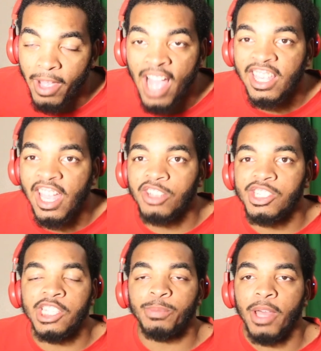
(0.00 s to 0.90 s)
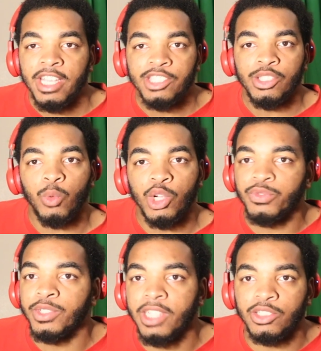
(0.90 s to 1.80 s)
I guarantee this probably isn't the
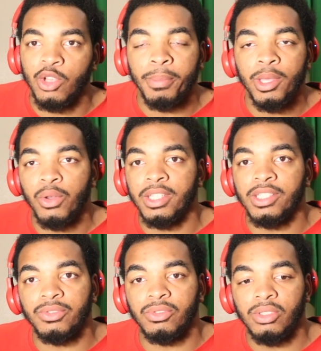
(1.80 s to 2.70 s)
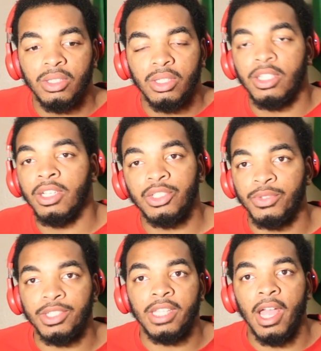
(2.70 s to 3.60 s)
worst freestyle that's going to be on this year's
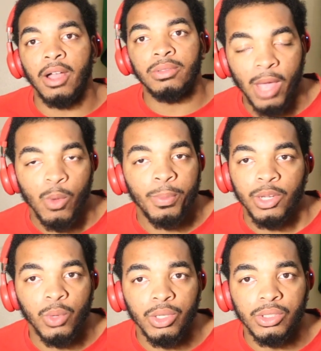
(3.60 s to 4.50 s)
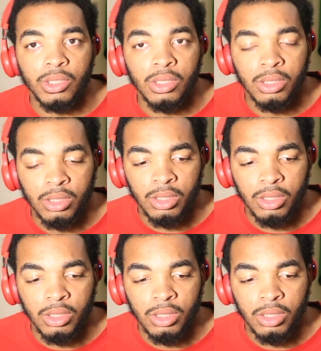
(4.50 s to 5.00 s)
freestyle. It probably won't be the worst.